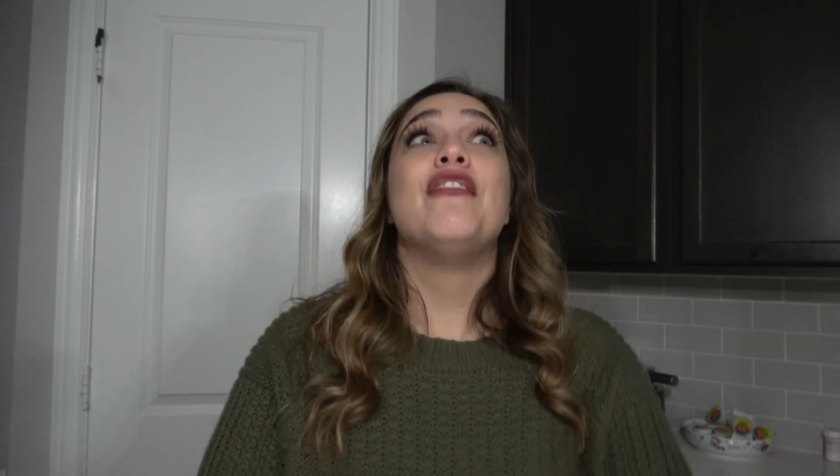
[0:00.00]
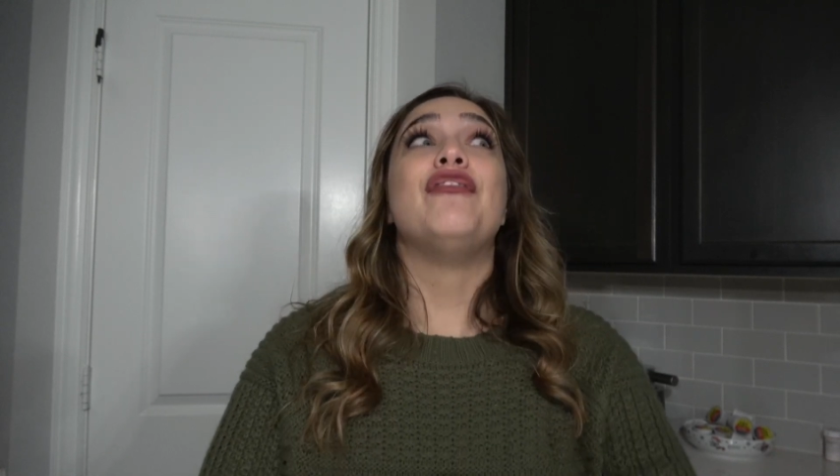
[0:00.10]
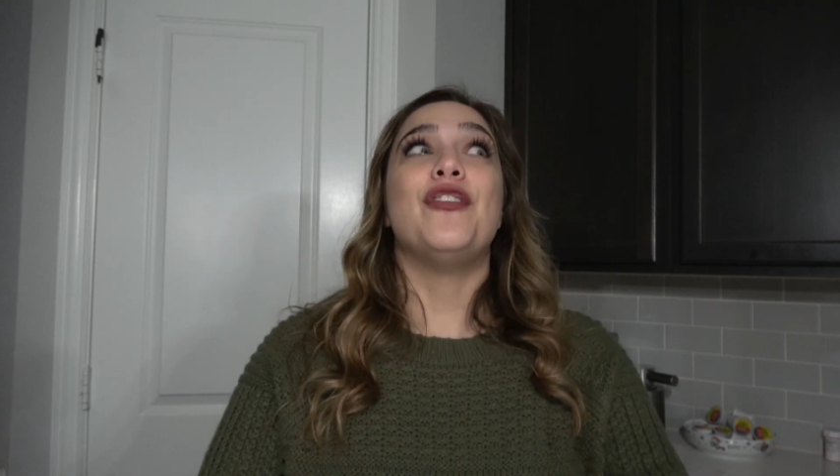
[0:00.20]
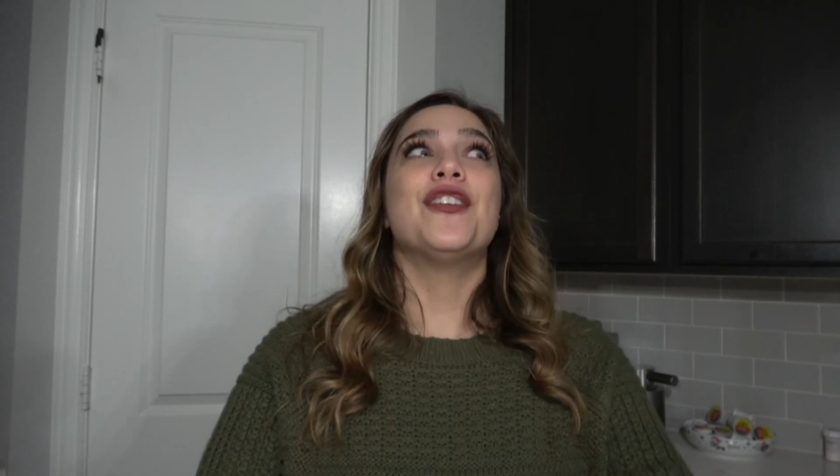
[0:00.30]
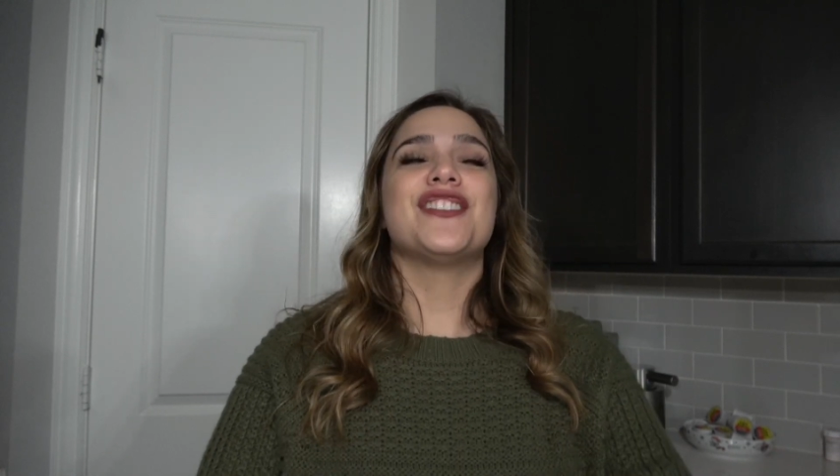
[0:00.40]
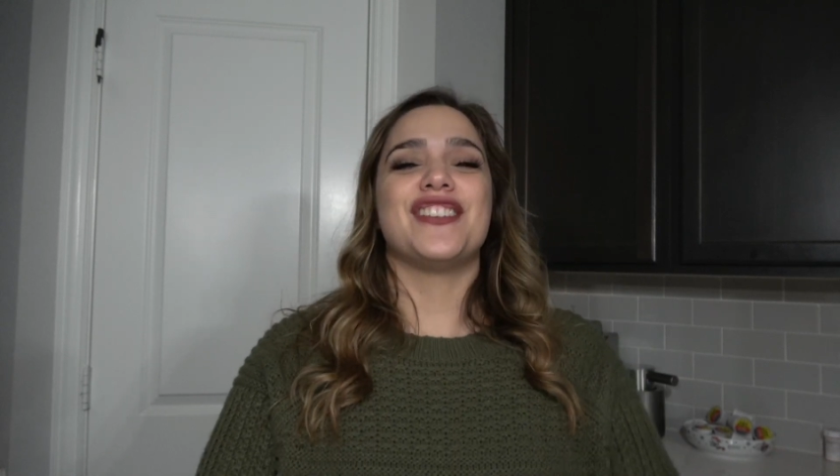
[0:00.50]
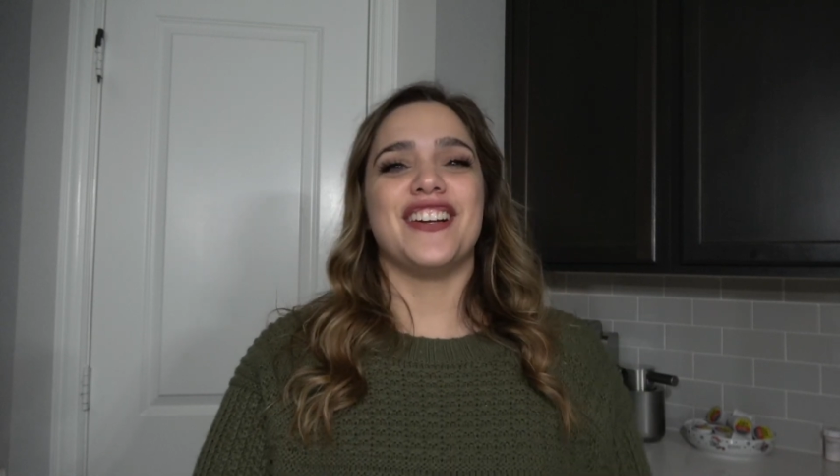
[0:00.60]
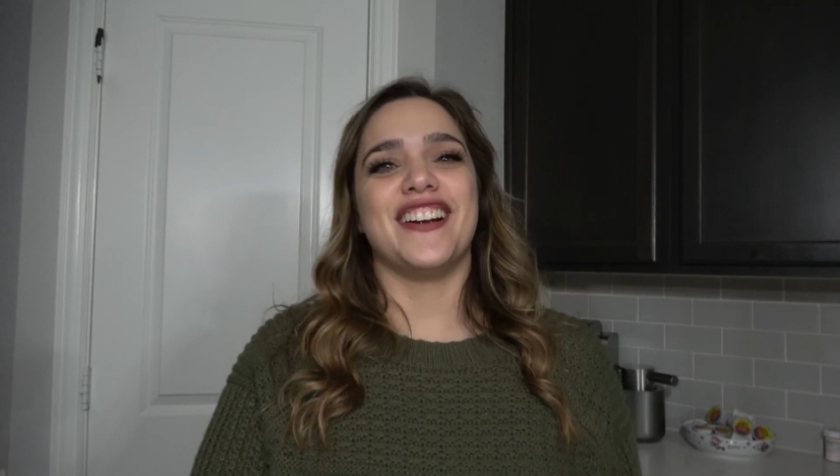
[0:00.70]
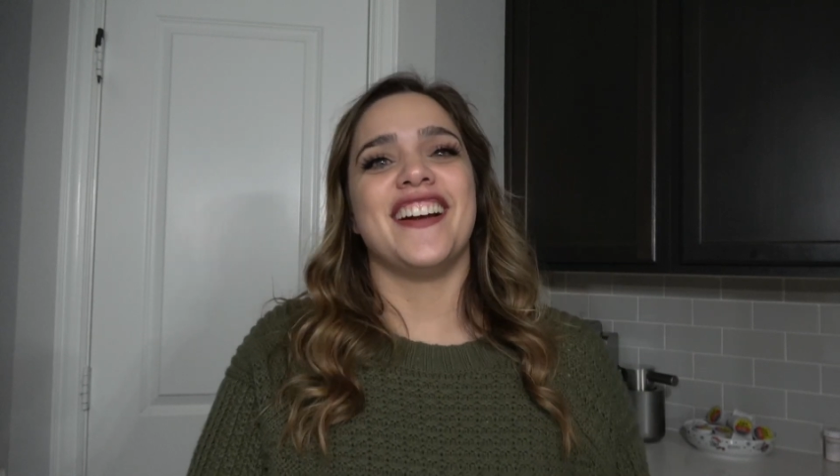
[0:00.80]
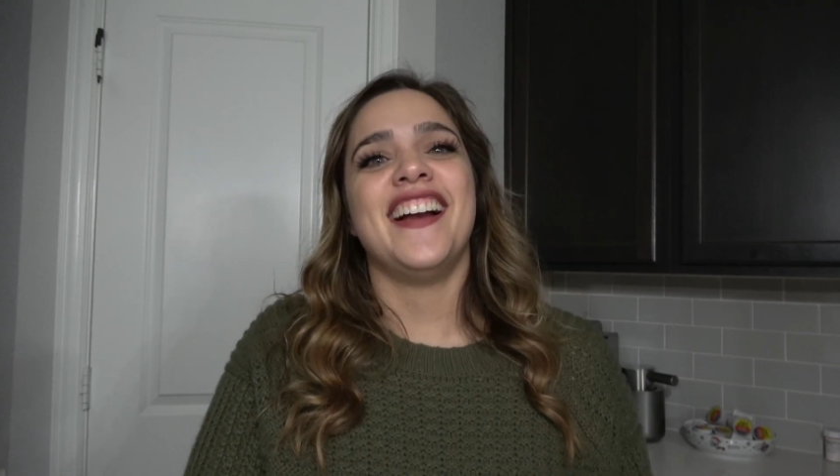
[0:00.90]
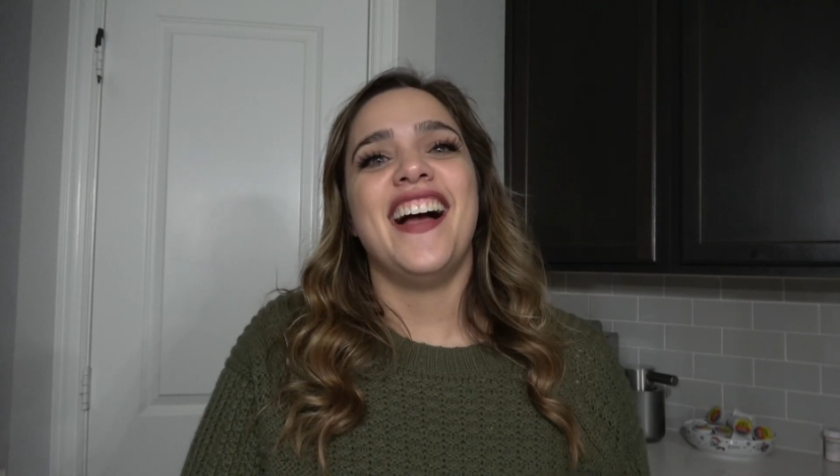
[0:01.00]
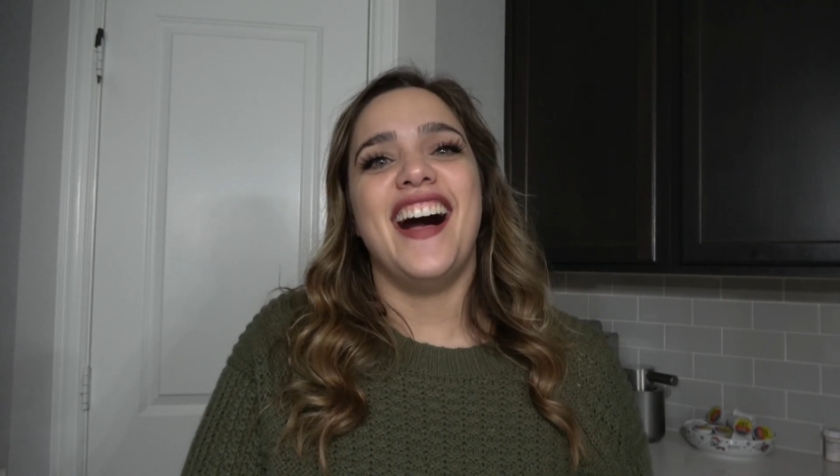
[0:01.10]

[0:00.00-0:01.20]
for sure,